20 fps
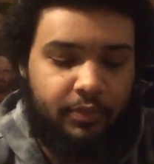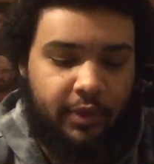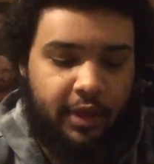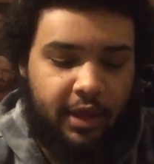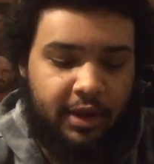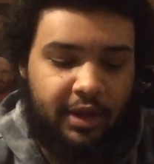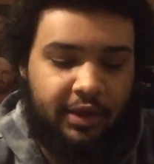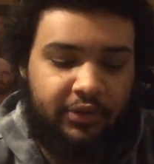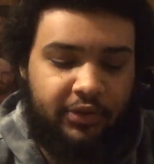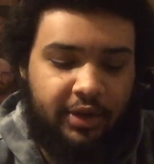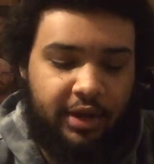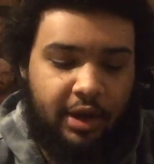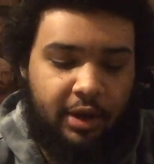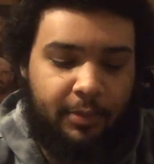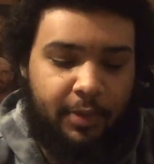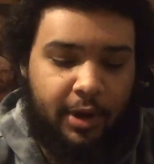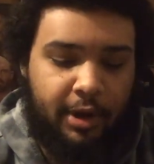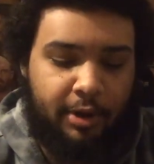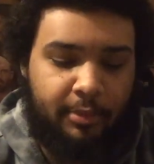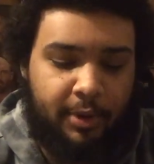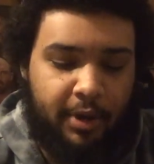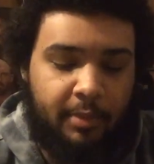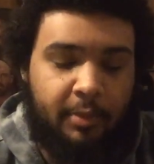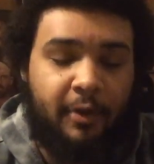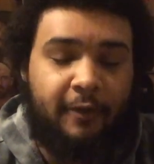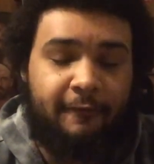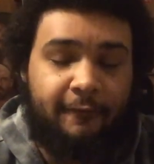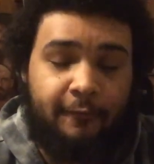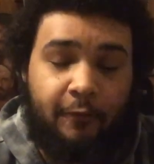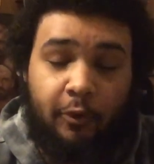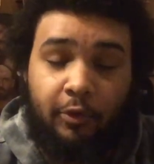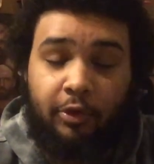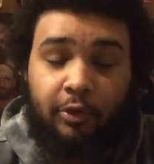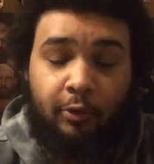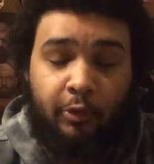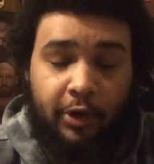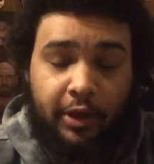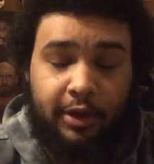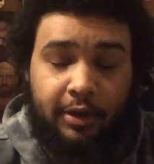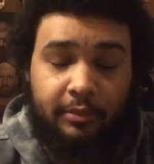and a sit-out powerbomb for the
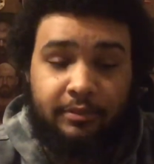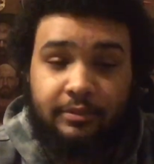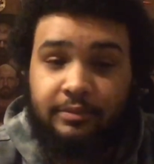win.